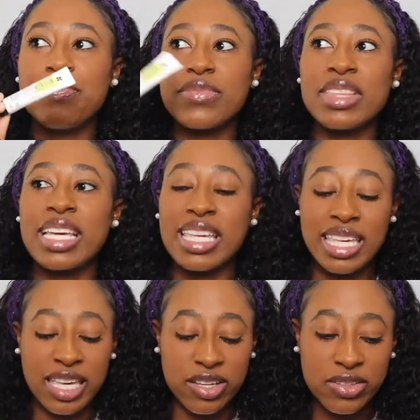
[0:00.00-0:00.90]
The
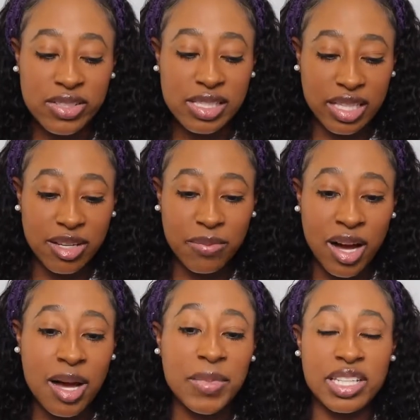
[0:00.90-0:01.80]
Kiehl's lip
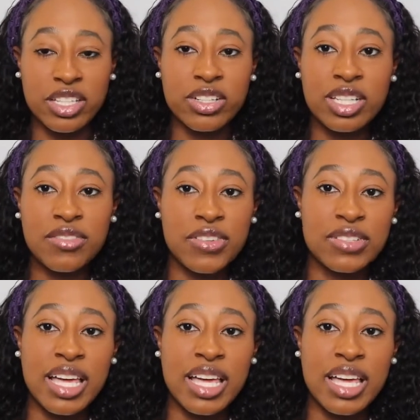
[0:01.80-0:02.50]
balm literally feels